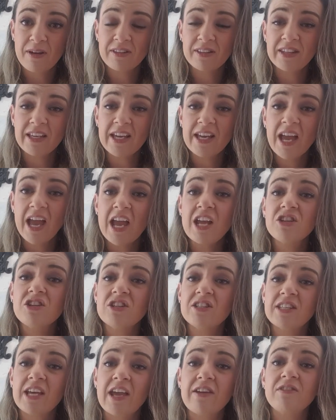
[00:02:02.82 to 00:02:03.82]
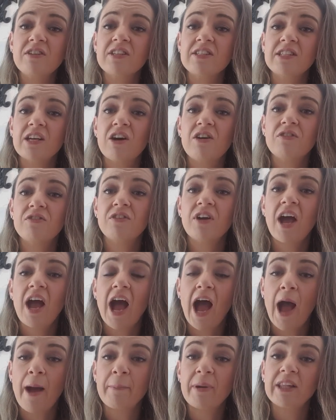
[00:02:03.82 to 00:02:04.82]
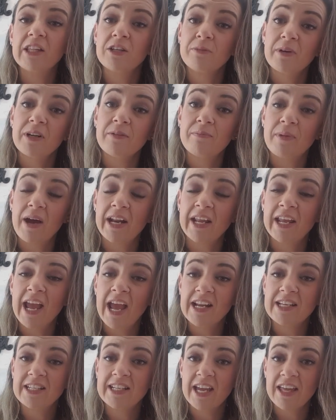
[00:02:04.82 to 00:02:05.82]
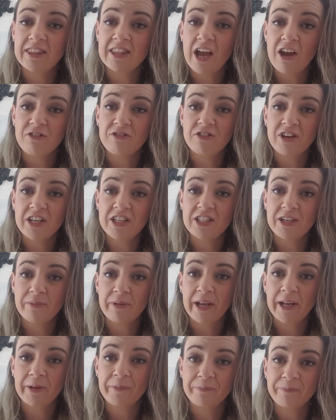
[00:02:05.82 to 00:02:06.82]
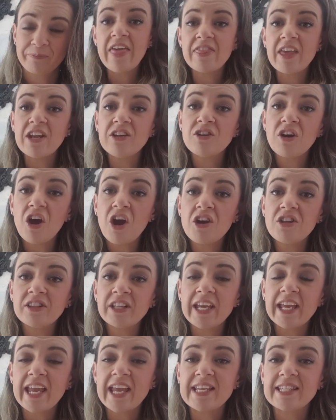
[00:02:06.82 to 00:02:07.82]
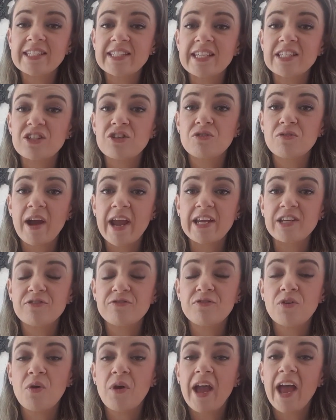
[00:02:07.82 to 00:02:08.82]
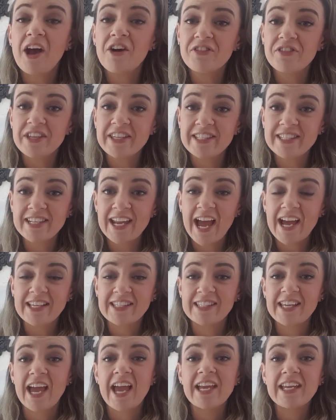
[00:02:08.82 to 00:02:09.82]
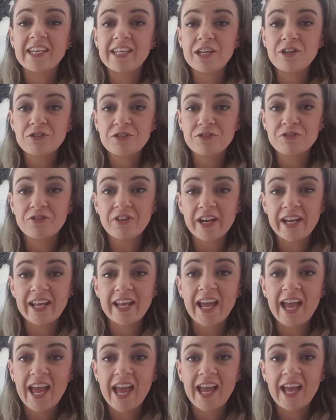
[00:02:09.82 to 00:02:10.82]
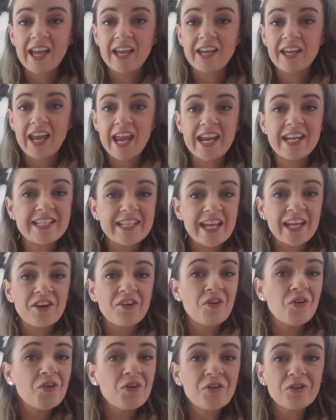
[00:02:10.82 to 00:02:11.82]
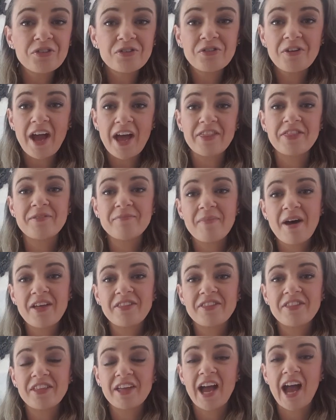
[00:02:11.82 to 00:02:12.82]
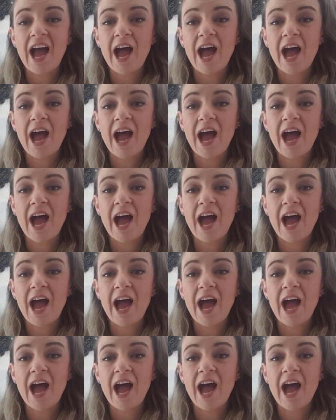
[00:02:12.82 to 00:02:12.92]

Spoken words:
monthly to save yourself a little bit of money and to get that free shipping. And then not only is this great for healthy snacks, guilt-free eating all throughout the month,